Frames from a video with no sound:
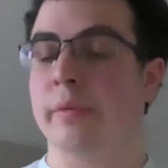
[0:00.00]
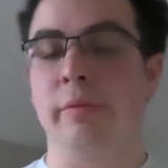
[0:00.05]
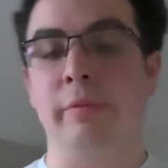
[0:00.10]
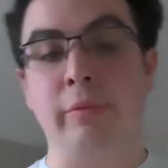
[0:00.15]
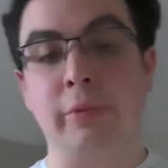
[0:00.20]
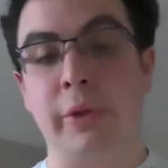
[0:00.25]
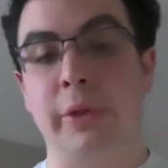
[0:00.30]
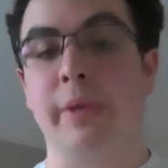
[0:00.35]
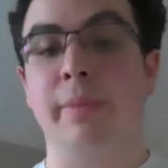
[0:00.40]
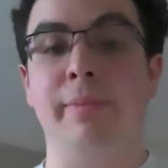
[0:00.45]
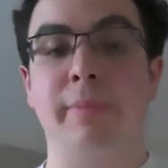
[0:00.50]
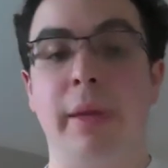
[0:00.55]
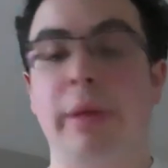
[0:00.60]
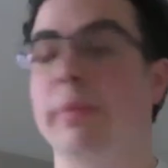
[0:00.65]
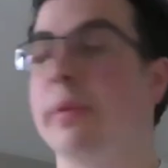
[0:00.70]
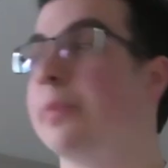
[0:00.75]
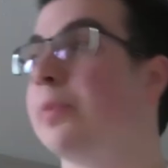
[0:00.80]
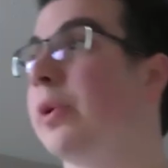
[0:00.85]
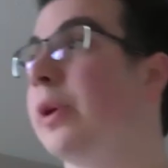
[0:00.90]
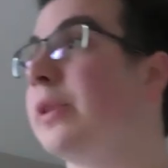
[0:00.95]
we can
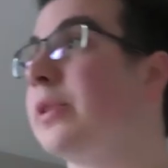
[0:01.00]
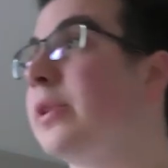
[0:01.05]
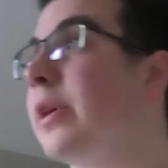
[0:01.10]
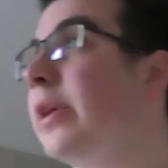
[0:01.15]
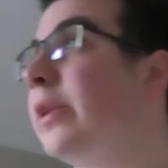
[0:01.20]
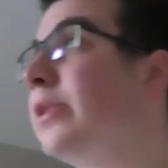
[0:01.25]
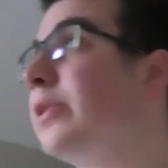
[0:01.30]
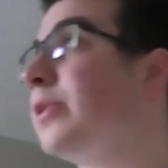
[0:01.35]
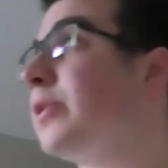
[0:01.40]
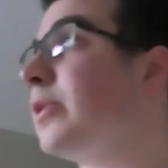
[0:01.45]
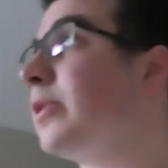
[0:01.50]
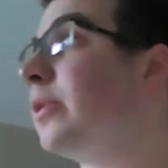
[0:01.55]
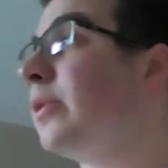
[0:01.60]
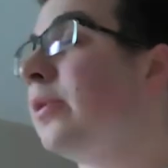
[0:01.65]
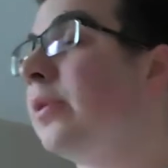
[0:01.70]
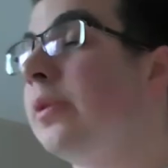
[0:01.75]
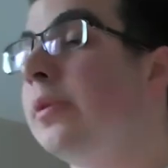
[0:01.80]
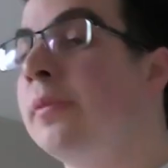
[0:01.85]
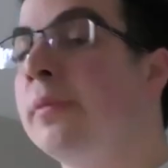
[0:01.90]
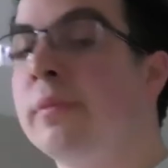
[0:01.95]
maybe play tennis.
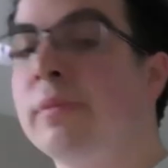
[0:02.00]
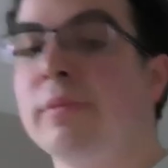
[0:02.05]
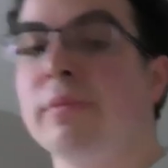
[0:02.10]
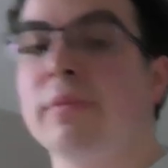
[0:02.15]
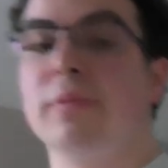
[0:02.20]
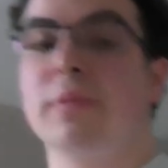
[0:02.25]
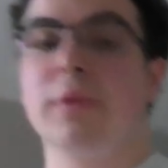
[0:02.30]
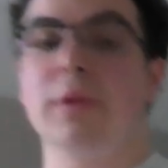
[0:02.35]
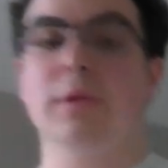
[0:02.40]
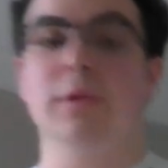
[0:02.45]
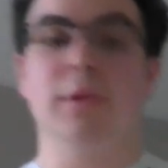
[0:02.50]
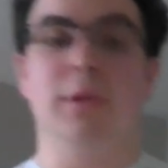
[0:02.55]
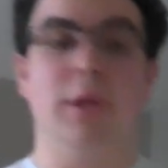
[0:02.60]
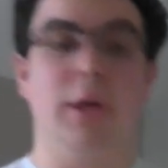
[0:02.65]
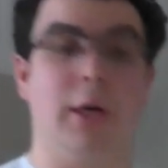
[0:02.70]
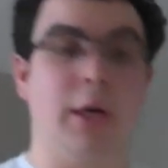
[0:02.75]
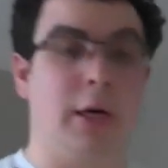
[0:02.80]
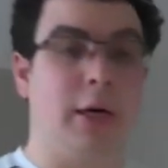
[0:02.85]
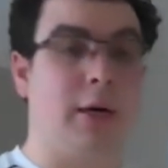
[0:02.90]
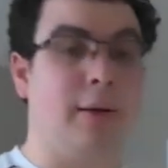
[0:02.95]

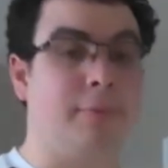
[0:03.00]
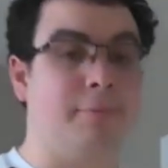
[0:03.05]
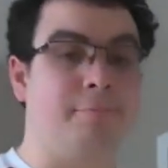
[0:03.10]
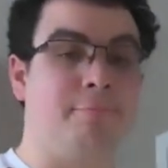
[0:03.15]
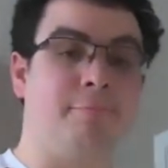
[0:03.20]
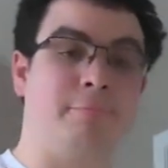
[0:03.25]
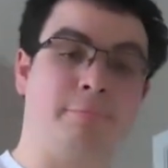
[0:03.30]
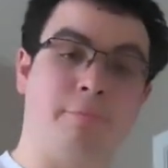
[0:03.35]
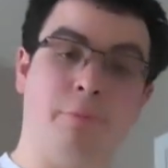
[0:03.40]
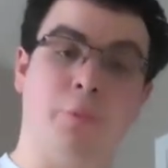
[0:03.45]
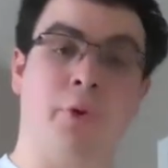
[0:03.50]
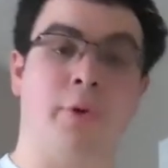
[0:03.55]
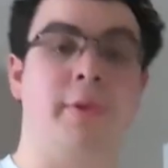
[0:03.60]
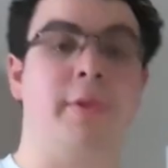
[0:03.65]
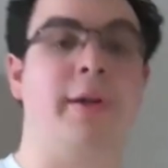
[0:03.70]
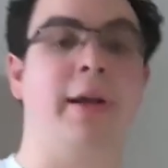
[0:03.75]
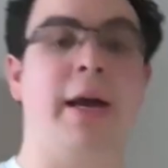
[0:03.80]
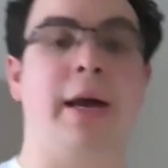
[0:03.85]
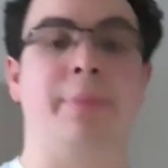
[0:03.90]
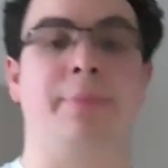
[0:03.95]
More
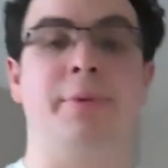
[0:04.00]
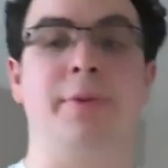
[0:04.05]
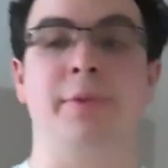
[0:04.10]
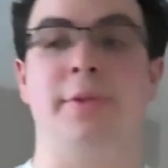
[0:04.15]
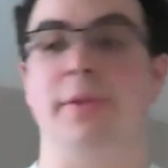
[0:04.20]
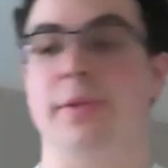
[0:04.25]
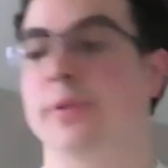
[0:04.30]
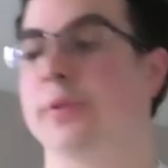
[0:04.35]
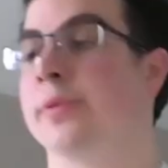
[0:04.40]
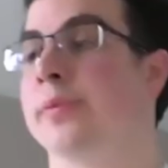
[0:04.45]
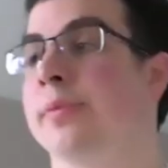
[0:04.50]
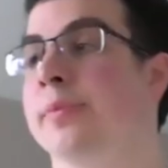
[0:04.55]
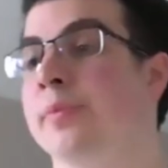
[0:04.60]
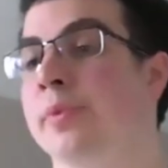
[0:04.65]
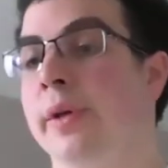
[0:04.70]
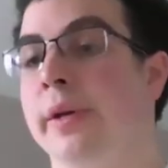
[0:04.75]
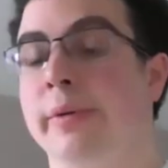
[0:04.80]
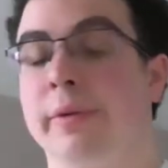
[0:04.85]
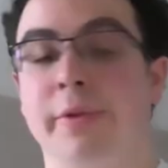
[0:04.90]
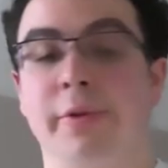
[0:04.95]
than happy to
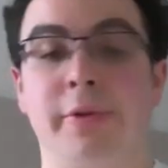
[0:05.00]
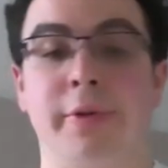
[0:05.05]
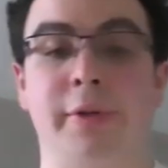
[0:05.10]
play with